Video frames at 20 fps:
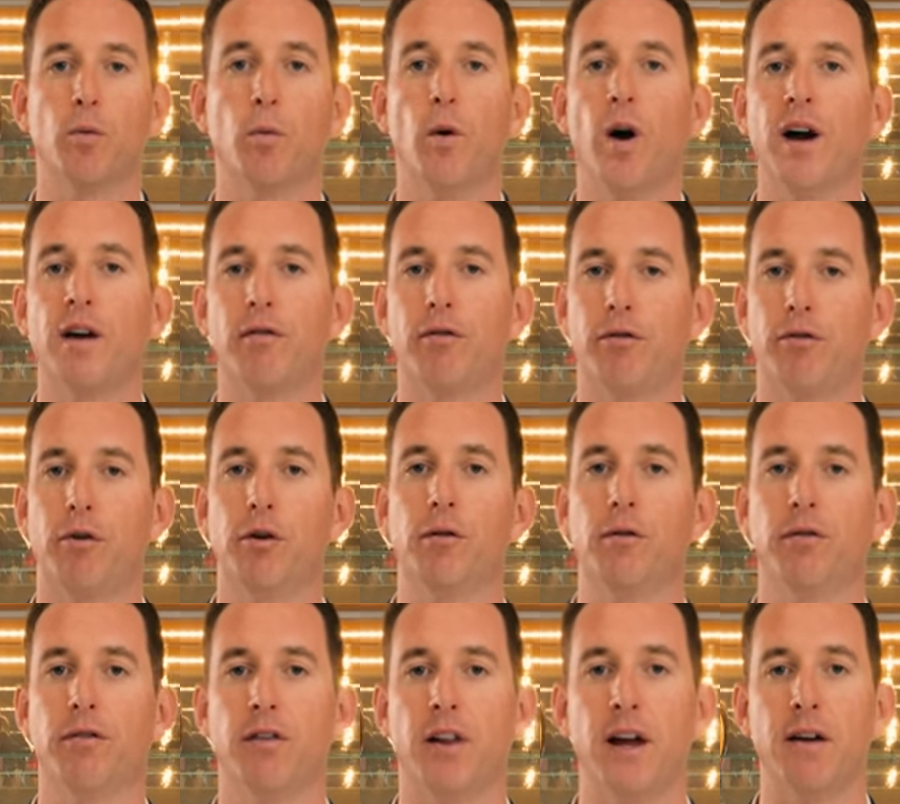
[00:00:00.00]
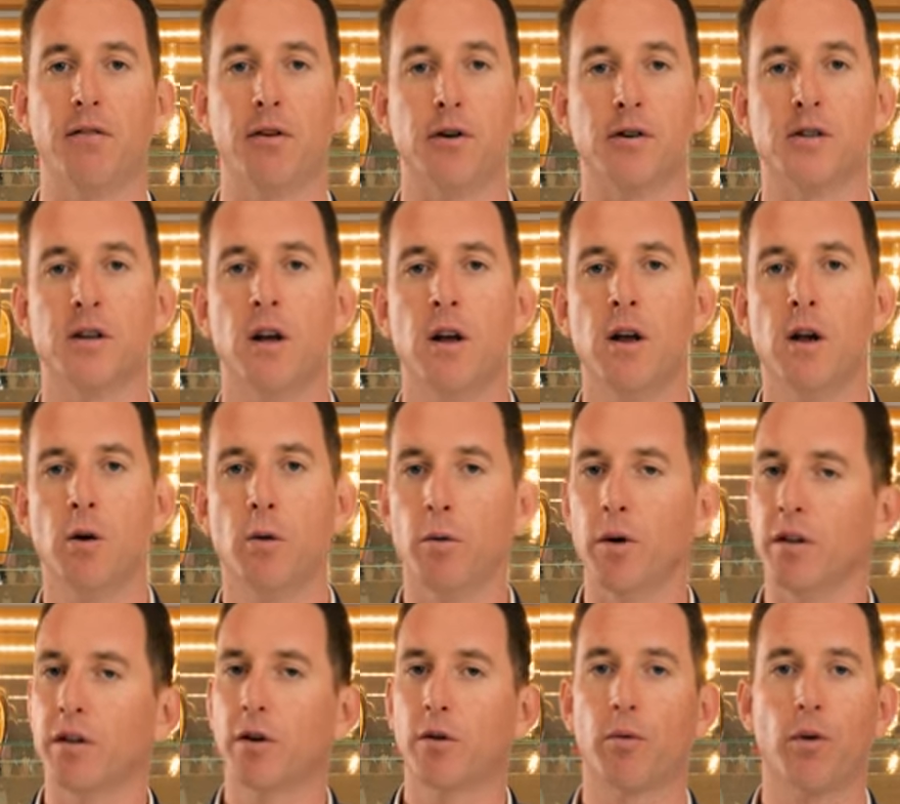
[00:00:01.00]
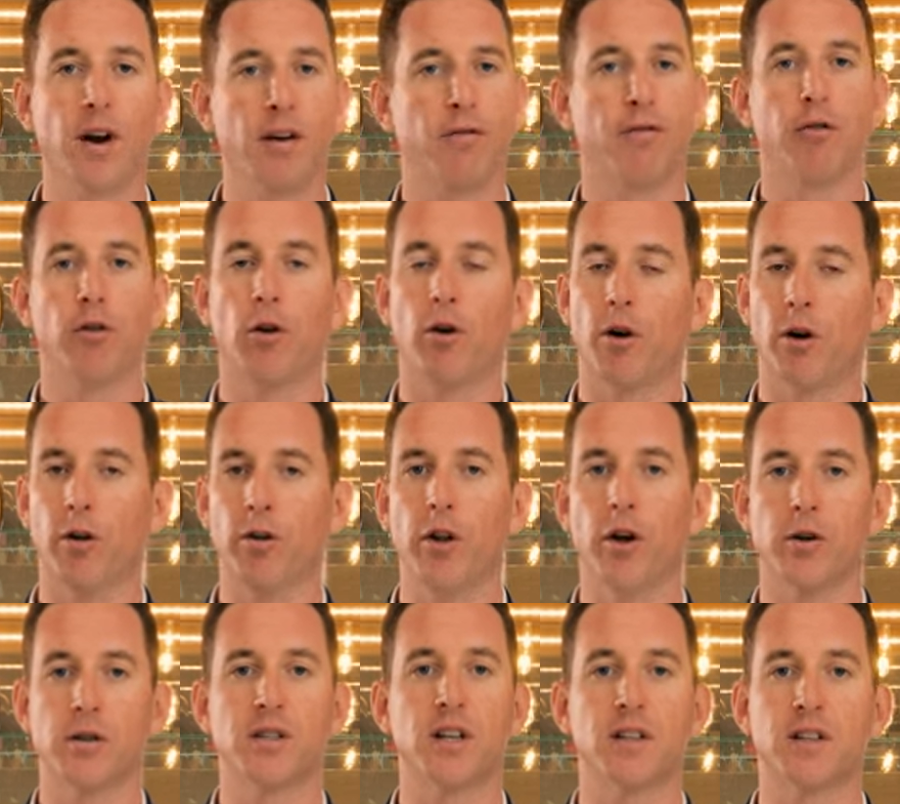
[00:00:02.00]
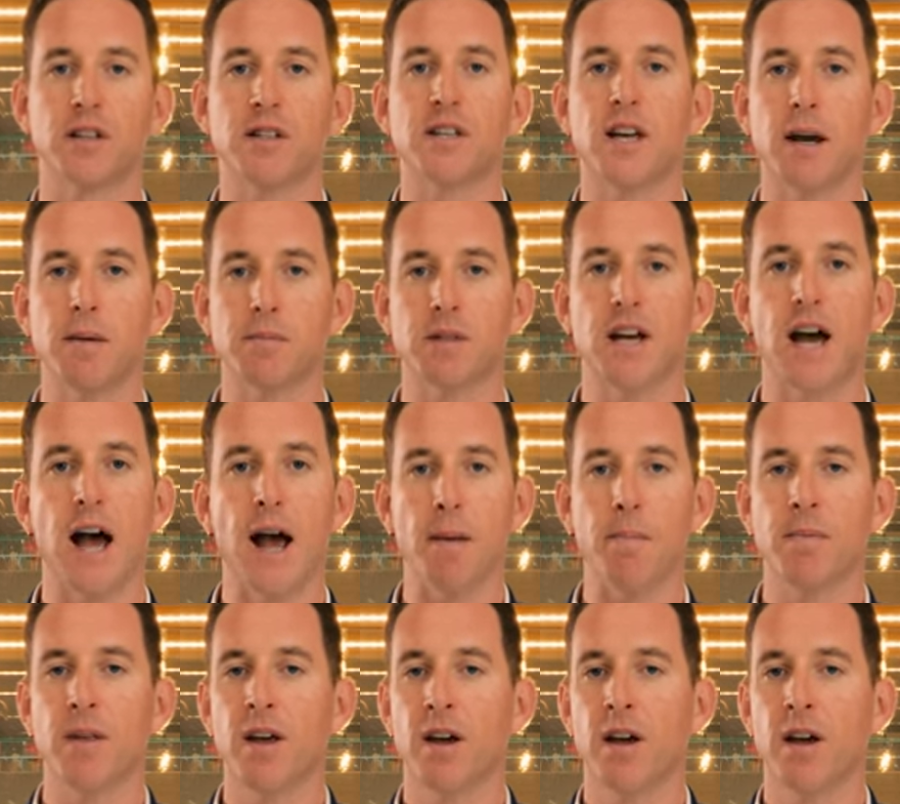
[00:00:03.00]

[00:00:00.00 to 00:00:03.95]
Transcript: white fruit flavors with great floral notes at the same time.